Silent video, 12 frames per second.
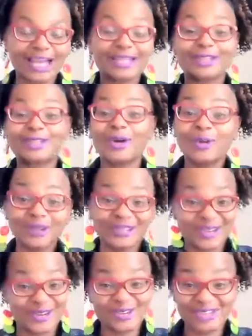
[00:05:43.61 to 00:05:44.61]
I totally
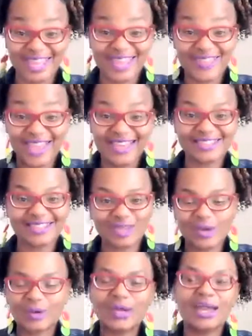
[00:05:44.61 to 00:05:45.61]
understand that.
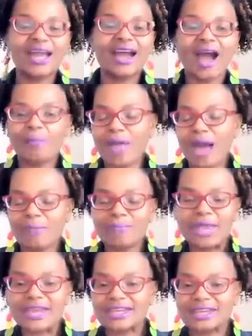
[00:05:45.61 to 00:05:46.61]
So I'm not
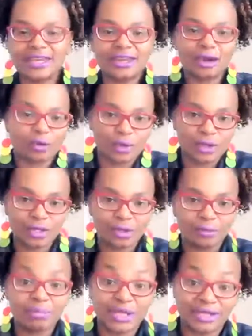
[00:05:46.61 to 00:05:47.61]
making it a
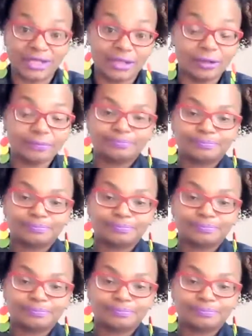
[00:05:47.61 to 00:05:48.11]
real big deal.